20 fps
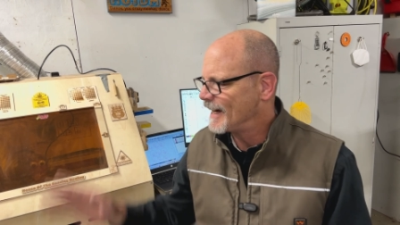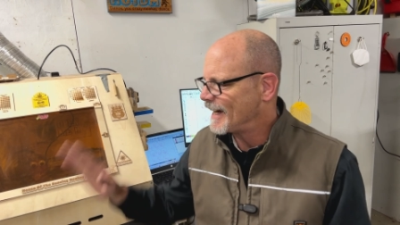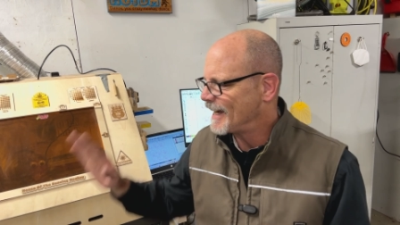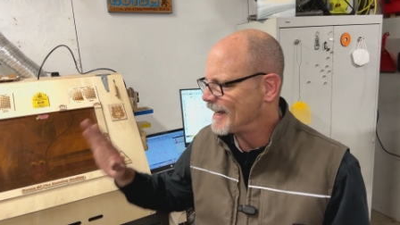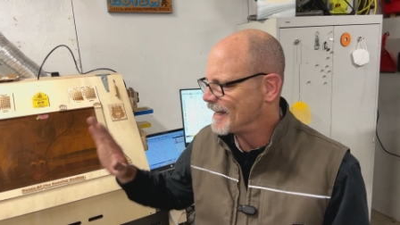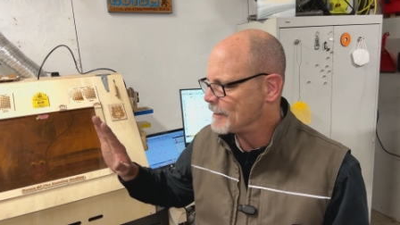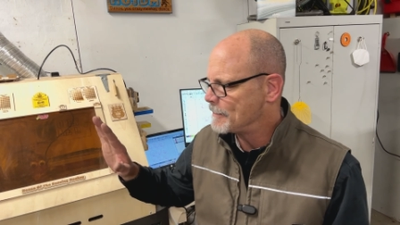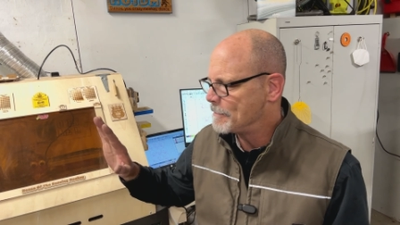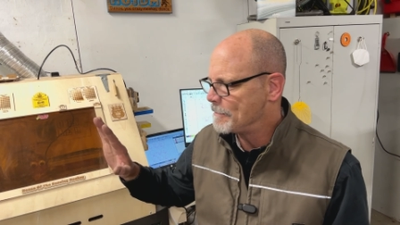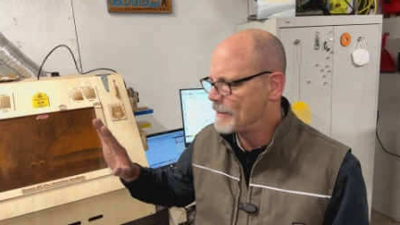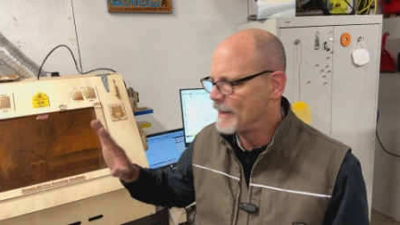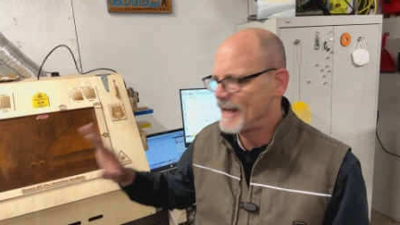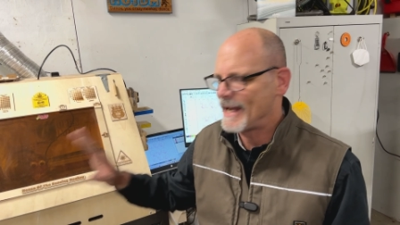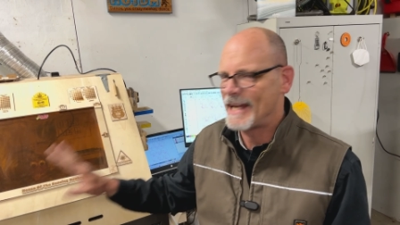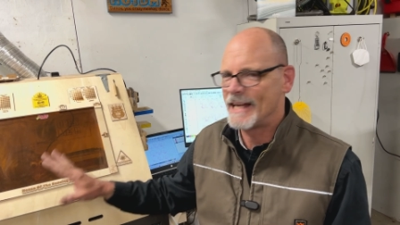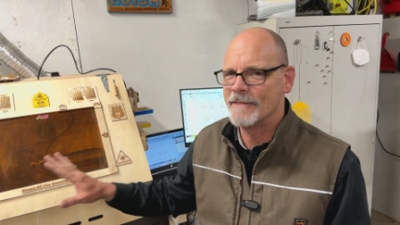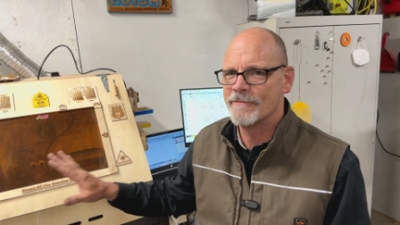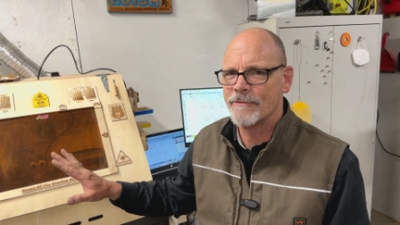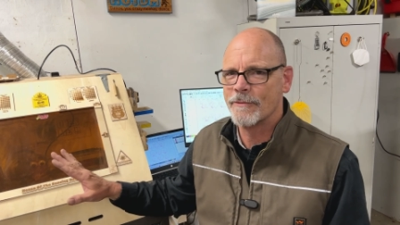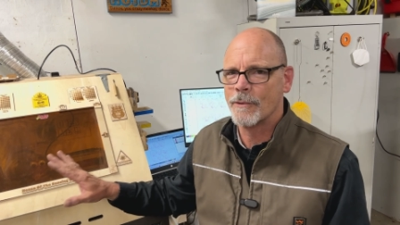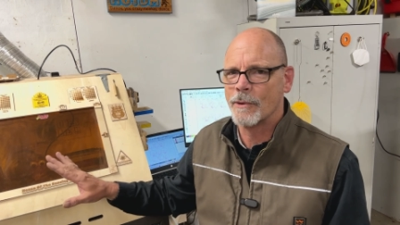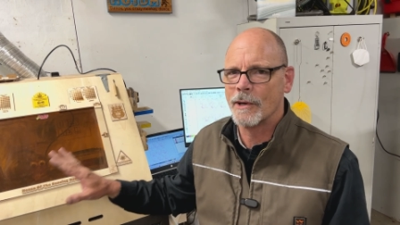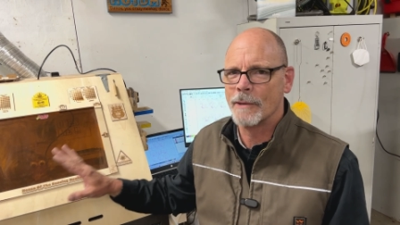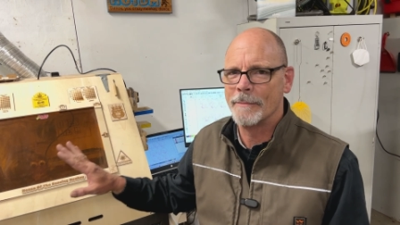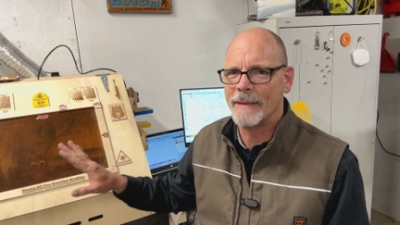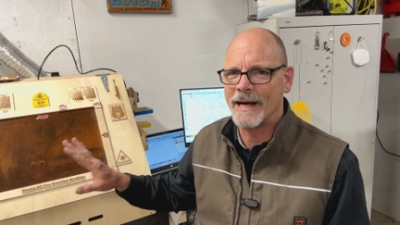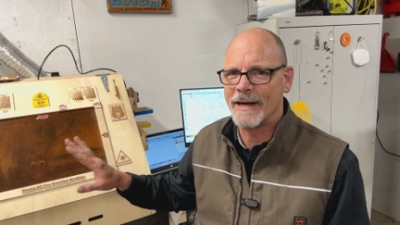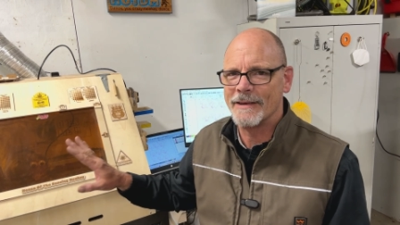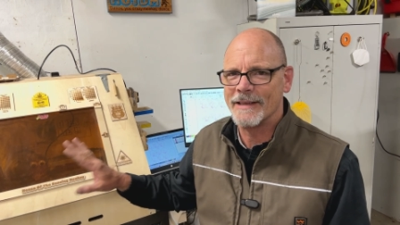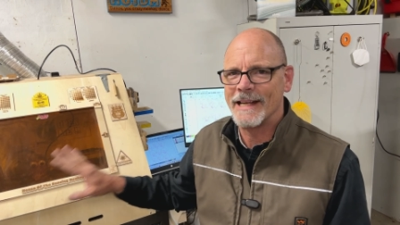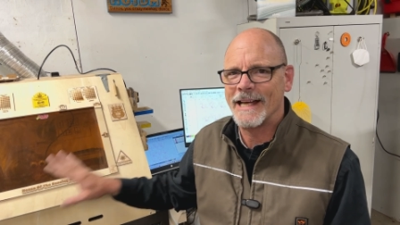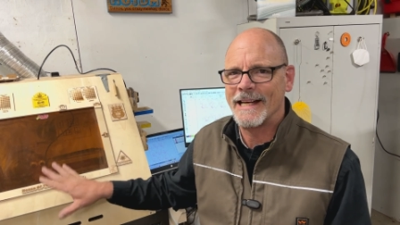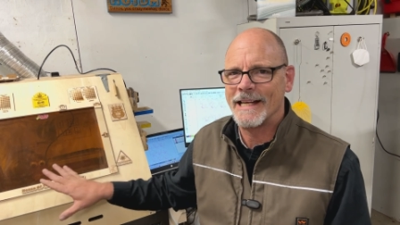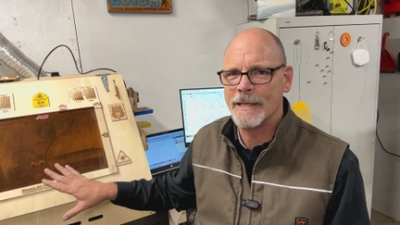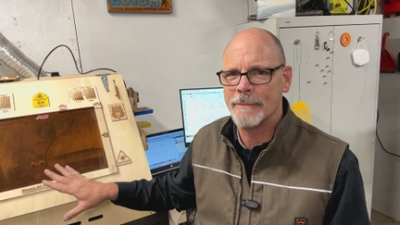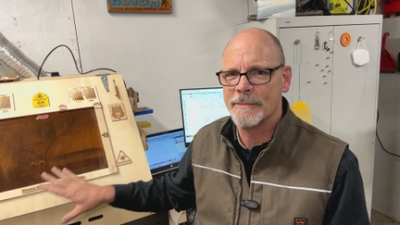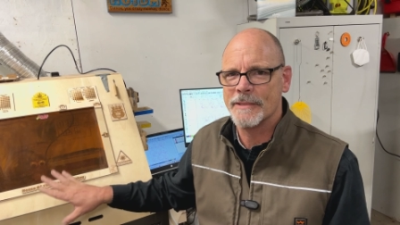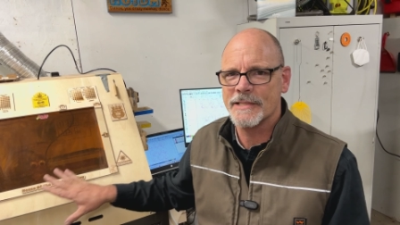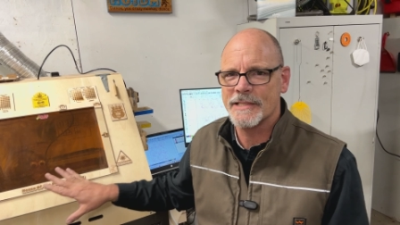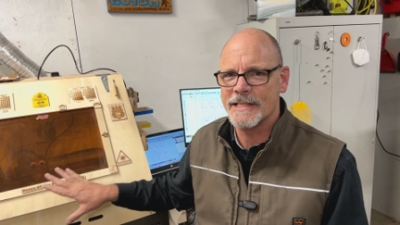I had paid for about
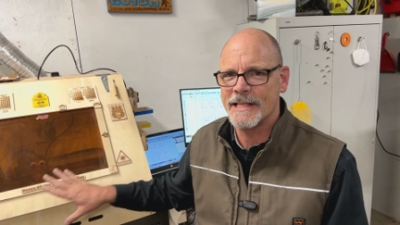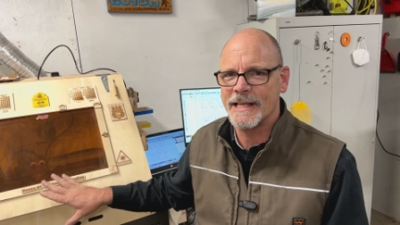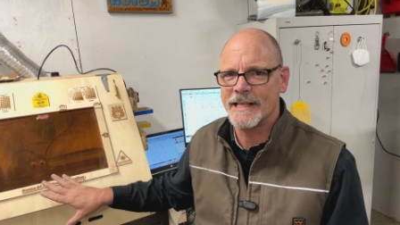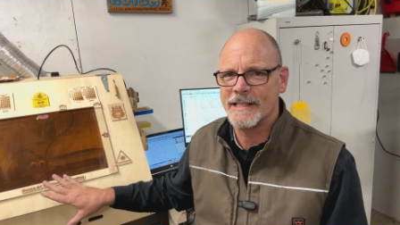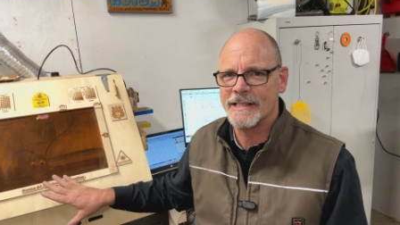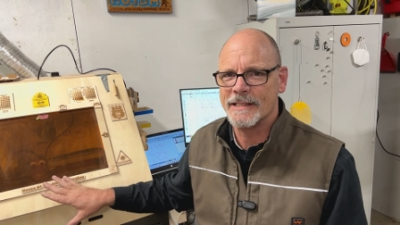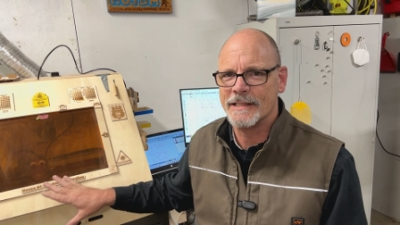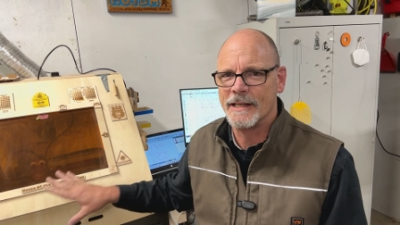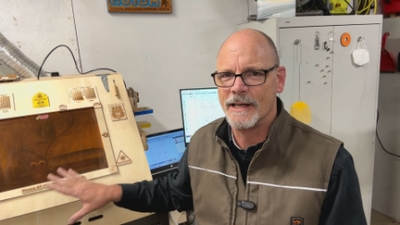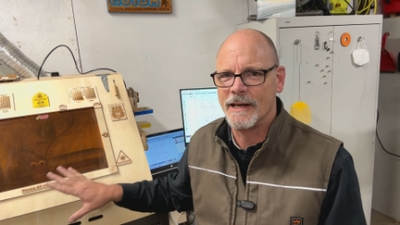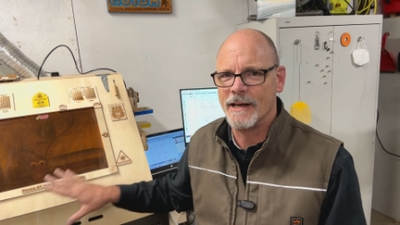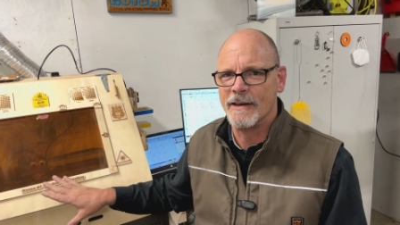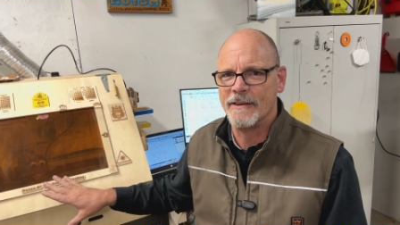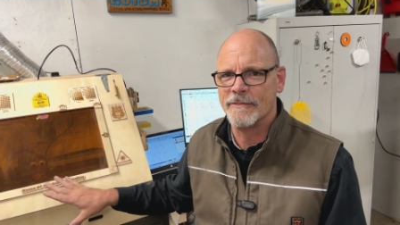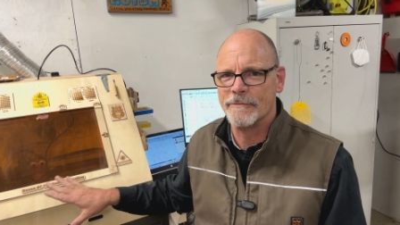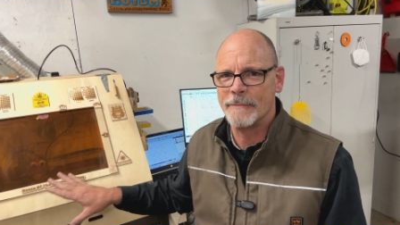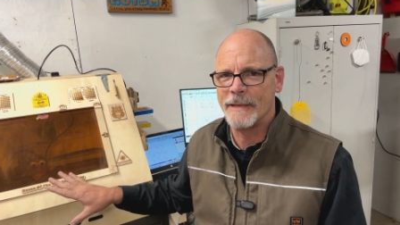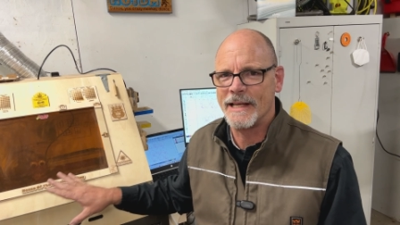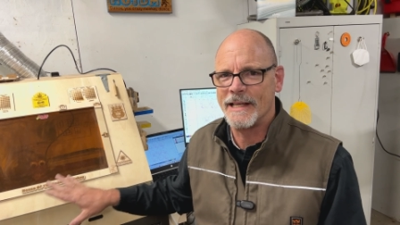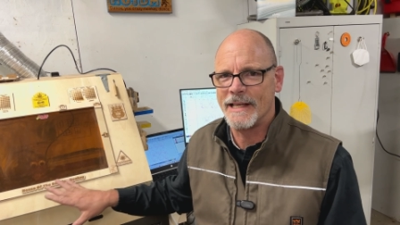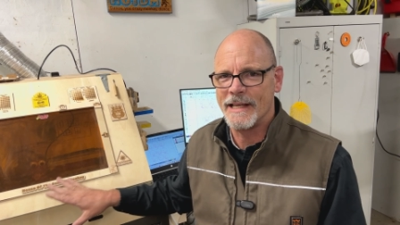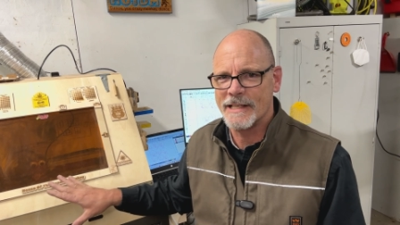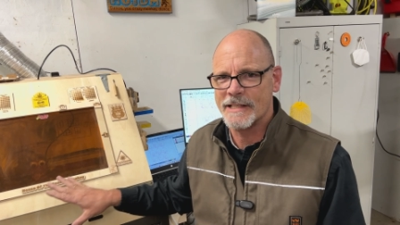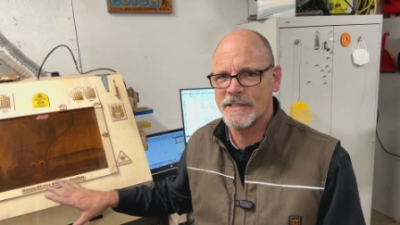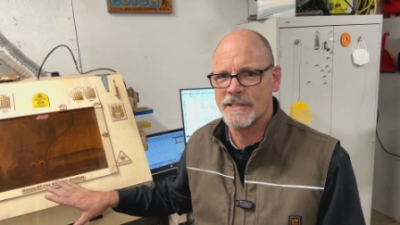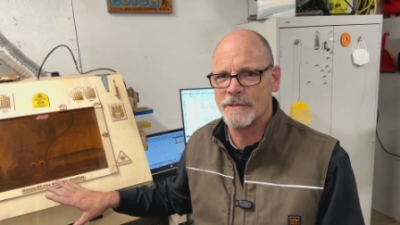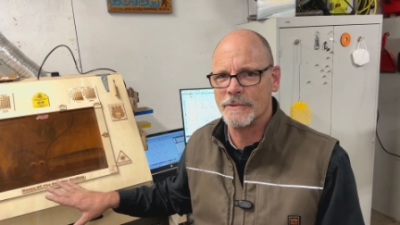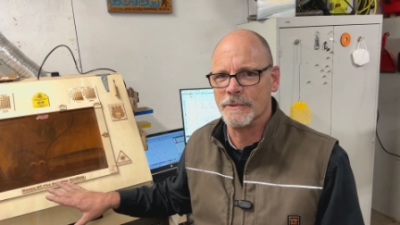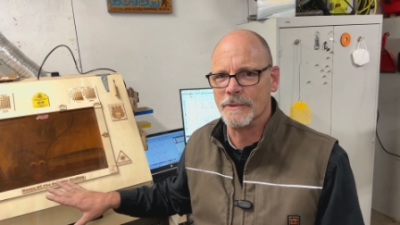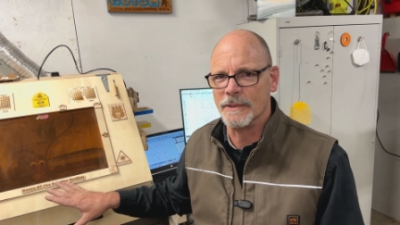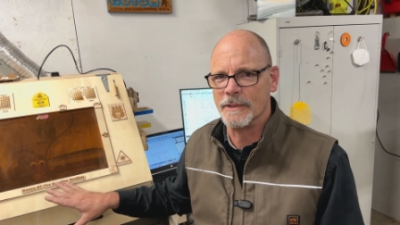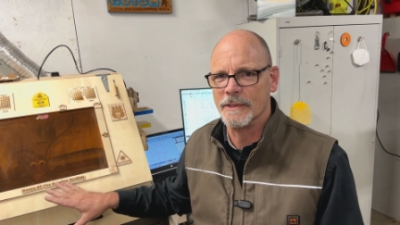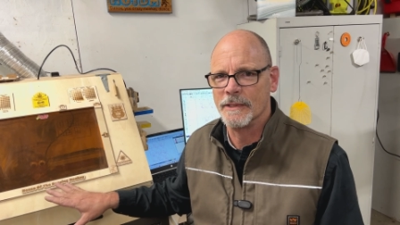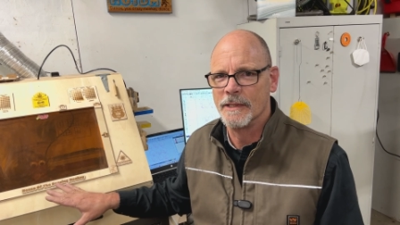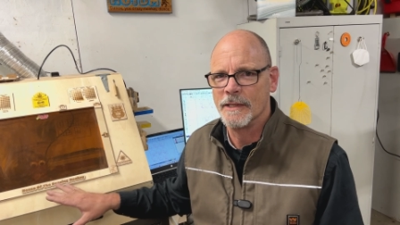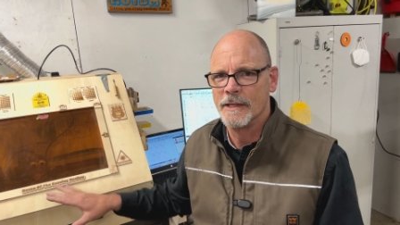90% of my X-Tool